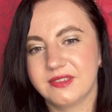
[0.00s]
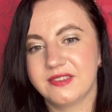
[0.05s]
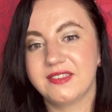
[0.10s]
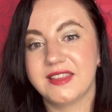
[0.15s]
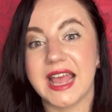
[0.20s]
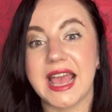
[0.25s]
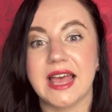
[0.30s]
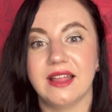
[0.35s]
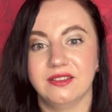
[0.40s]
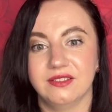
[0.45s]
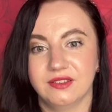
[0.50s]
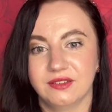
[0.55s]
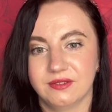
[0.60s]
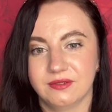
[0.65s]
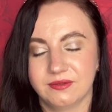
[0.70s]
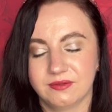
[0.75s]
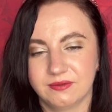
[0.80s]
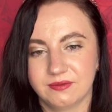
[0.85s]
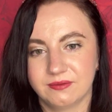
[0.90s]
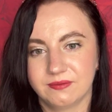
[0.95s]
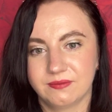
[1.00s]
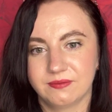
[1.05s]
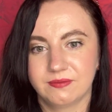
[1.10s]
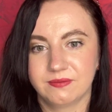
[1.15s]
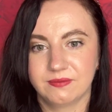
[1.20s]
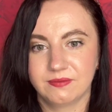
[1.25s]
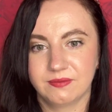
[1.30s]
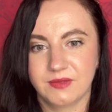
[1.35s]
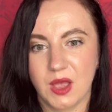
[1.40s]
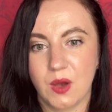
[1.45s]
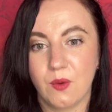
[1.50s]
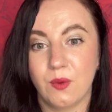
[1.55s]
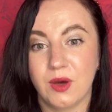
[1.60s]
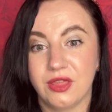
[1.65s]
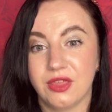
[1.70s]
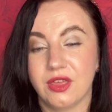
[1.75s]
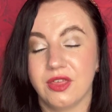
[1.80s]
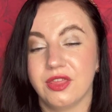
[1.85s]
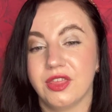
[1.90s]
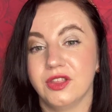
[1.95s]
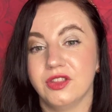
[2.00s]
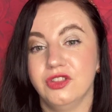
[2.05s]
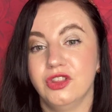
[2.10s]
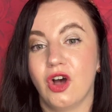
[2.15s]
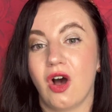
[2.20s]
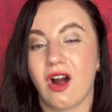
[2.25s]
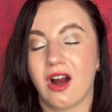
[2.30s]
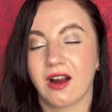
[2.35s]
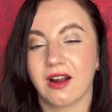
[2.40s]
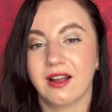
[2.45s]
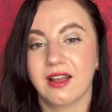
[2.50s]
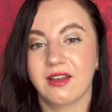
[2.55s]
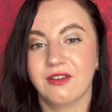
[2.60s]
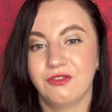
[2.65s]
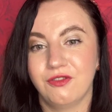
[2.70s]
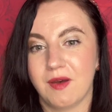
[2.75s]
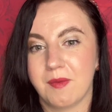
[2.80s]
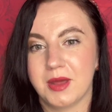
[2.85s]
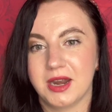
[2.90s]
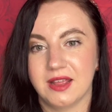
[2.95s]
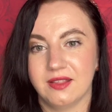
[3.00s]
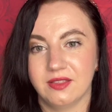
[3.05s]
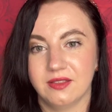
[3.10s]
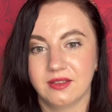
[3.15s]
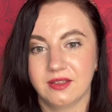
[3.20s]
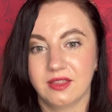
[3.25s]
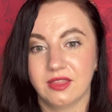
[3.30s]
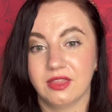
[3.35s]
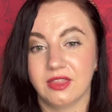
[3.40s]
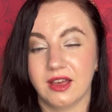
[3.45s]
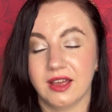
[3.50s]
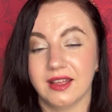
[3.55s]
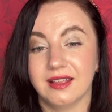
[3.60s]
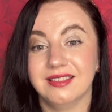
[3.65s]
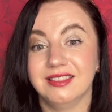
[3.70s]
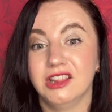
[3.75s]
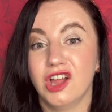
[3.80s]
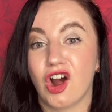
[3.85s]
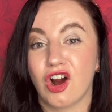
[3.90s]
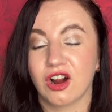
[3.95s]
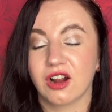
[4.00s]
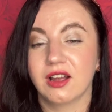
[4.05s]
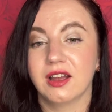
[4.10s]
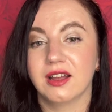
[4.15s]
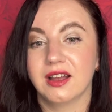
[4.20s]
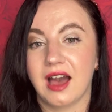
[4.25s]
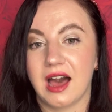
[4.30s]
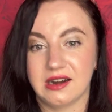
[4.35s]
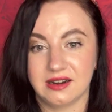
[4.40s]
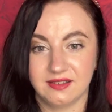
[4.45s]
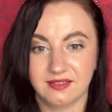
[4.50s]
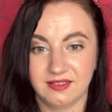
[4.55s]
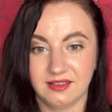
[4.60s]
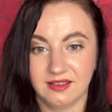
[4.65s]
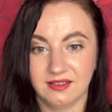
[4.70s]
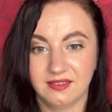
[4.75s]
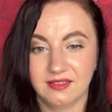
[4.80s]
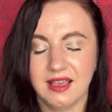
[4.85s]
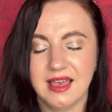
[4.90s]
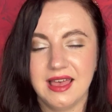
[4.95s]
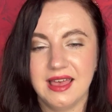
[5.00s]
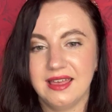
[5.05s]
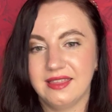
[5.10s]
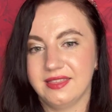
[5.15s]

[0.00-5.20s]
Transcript: stand with the dark feminine, the dark goddesses,